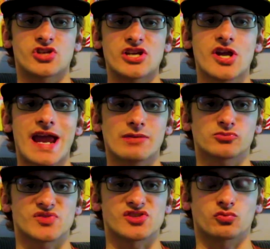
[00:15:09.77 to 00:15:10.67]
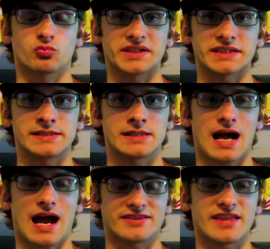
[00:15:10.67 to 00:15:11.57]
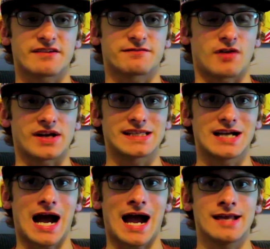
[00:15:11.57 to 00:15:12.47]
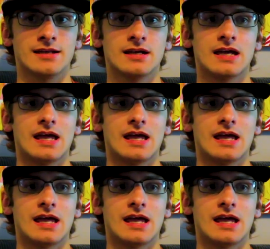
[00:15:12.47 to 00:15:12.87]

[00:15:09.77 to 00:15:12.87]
J.J. Abrams is a really, I think, funny guy.